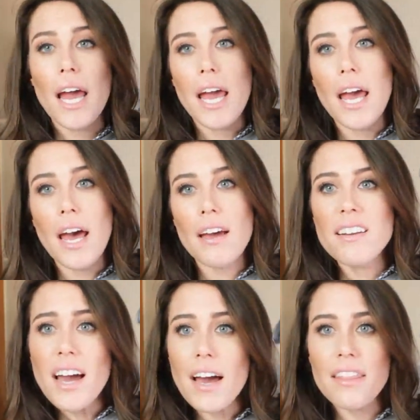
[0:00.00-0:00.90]

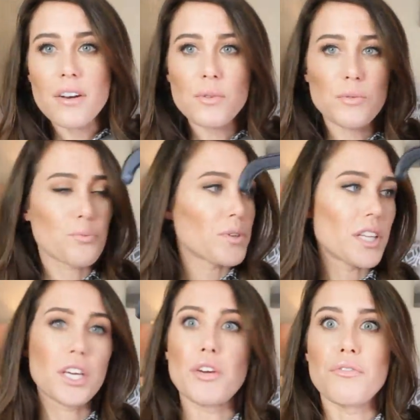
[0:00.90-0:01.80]
and yeah I thought it was
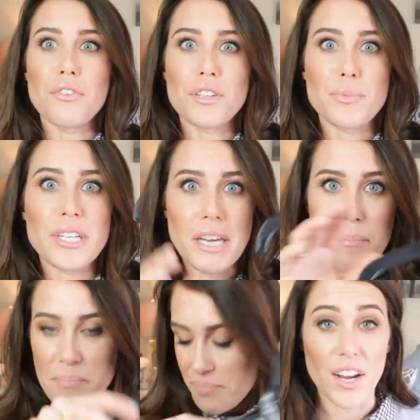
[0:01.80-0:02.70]
really cute for the springtime.